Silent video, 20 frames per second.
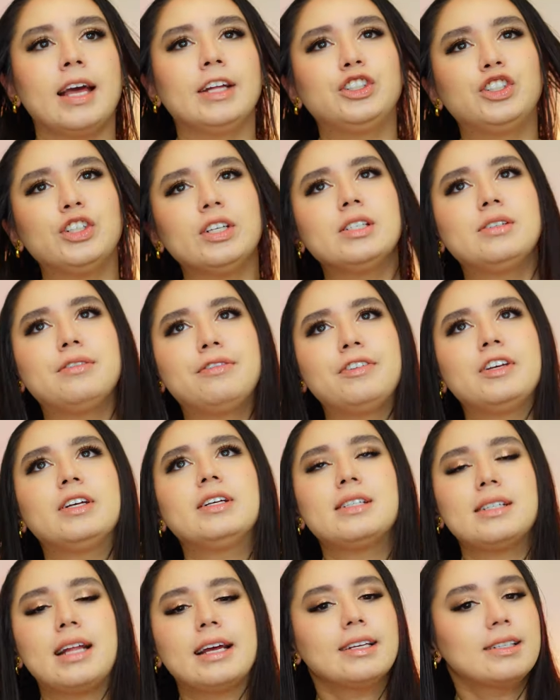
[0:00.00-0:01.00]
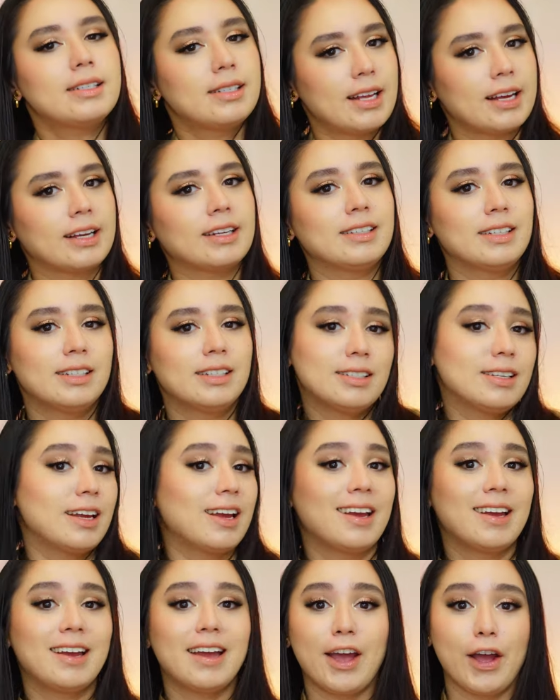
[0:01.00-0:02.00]
It just feels like second
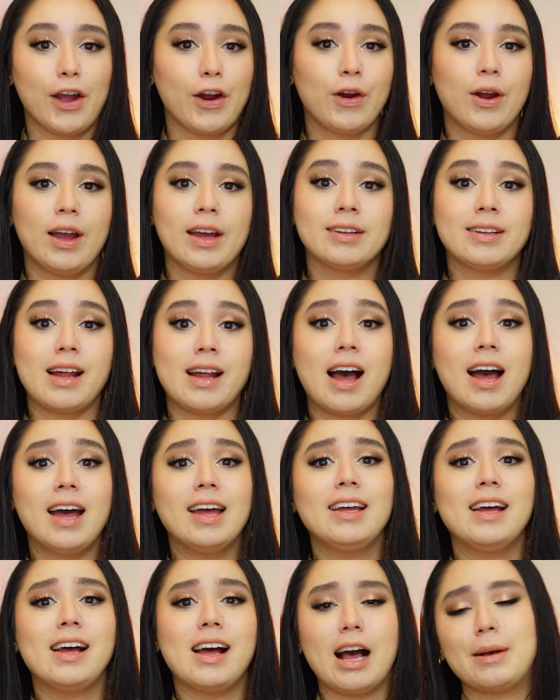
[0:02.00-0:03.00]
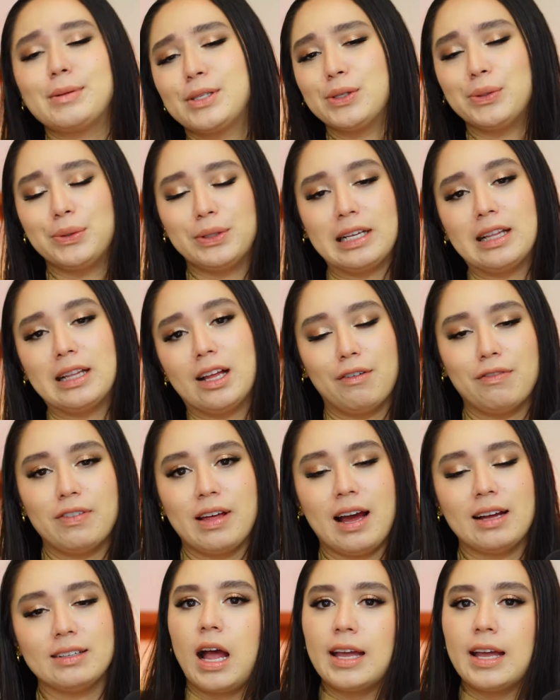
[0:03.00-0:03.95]
day hair, and I absolutely love that.